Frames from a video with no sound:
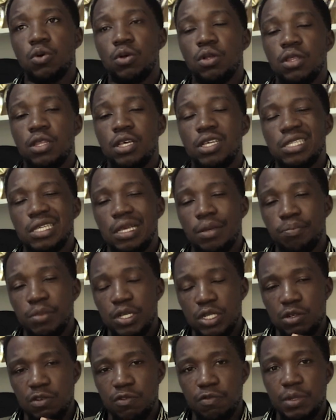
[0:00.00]
So there is a
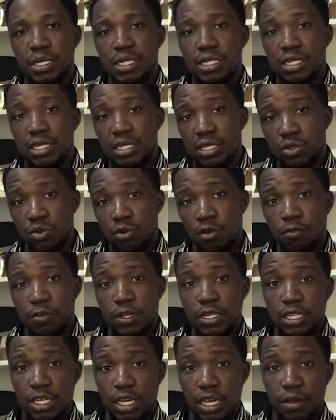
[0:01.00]
bit of maintenance
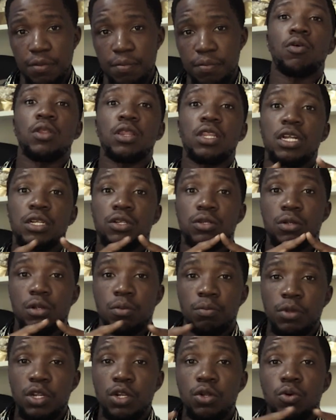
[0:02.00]
over time on that
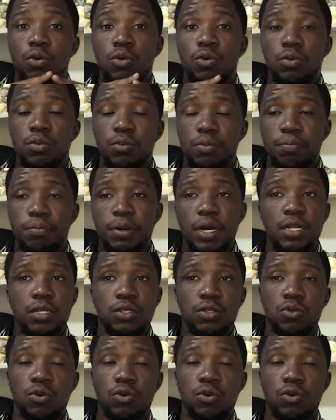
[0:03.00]
middle part.